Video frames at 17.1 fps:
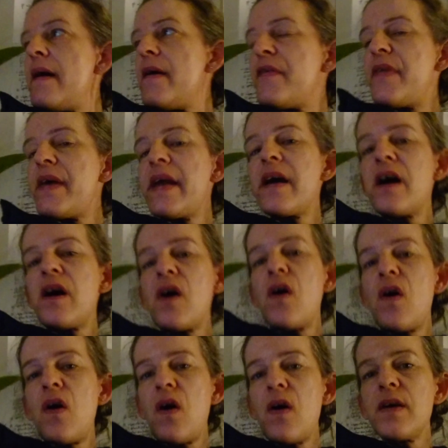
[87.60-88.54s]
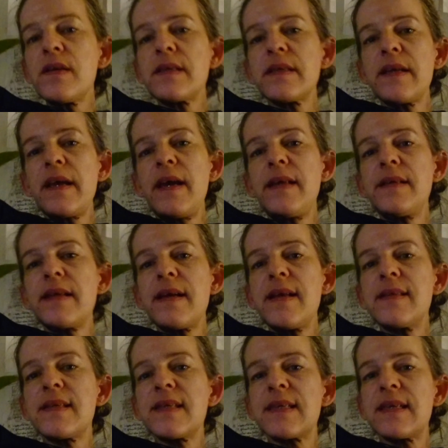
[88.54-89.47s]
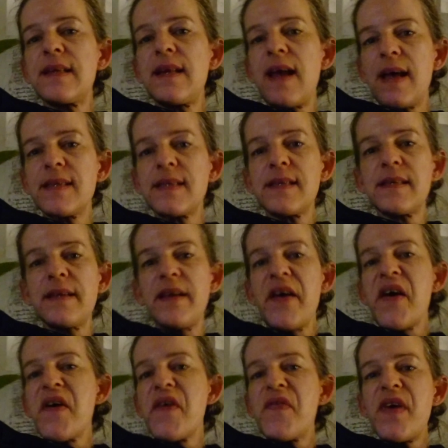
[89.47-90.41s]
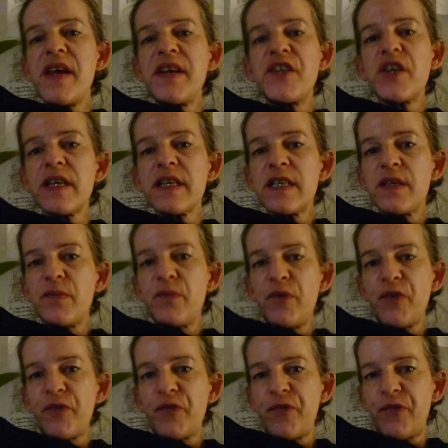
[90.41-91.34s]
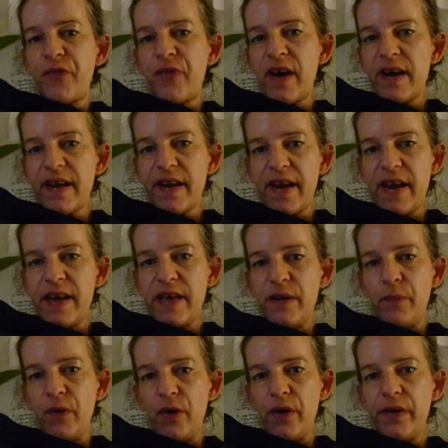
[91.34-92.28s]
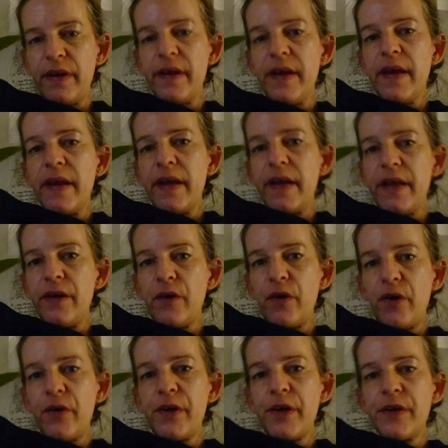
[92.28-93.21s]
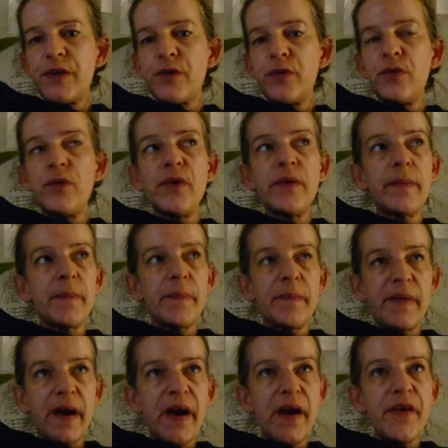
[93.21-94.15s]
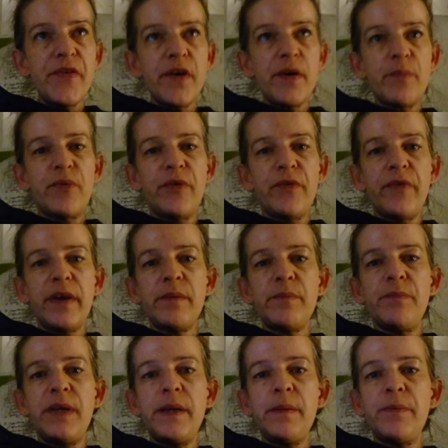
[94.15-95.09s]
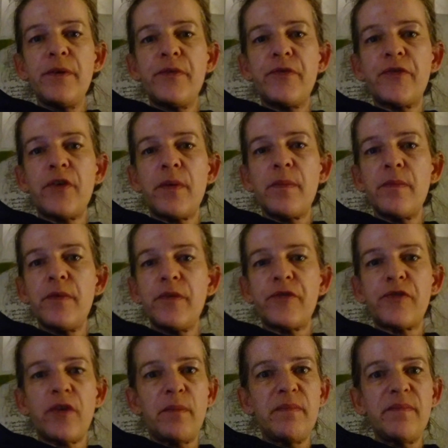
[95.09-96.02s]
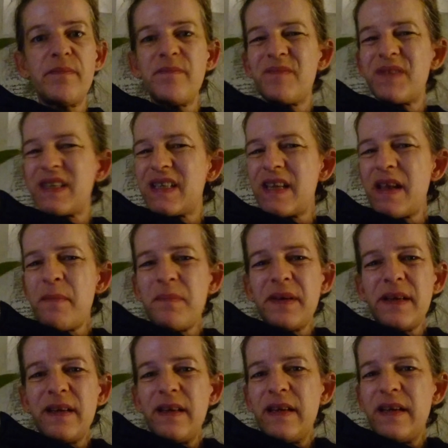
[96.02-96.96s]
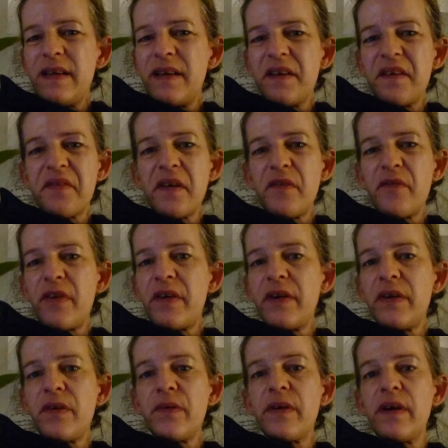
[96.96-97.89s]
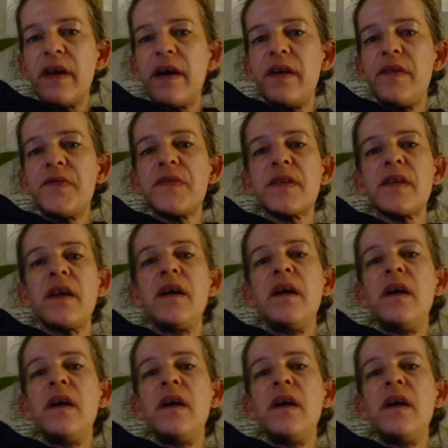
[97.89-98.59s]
They are horse and sluts. They just would fuck anyone in order to either prevent people from simply leading their very own lives,